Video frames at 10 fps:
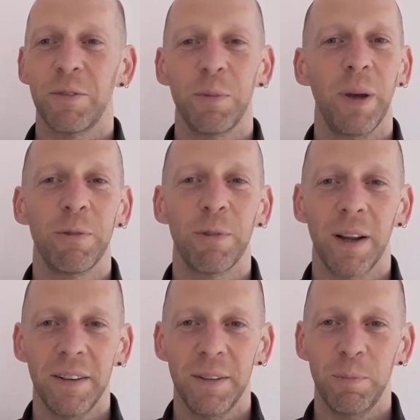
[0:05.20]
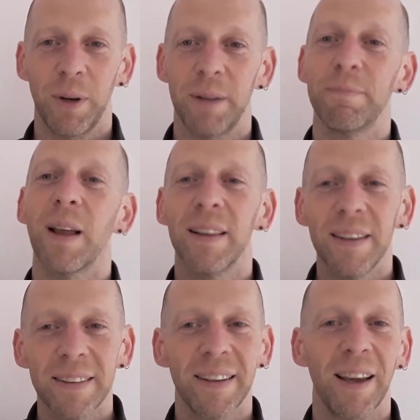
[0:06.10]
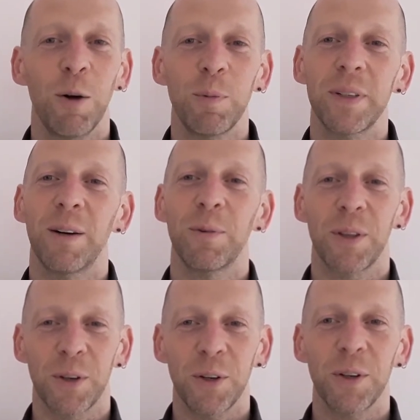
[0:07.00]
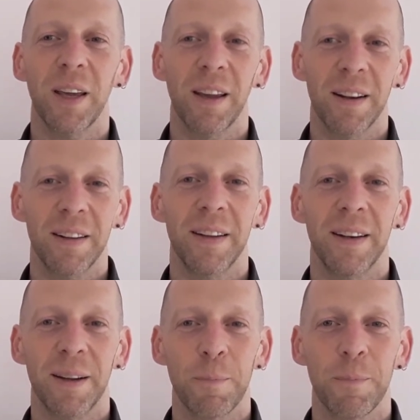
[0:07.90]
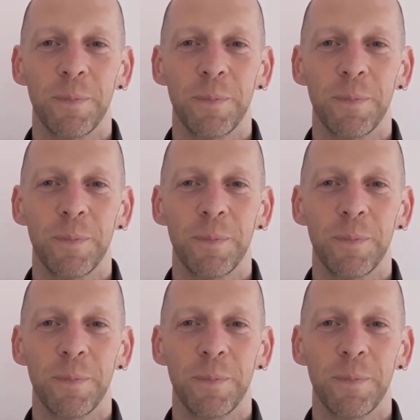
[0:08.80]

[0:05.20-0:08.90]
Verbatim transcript: even pay rent, but at least he helps out with the cooking and cleaning.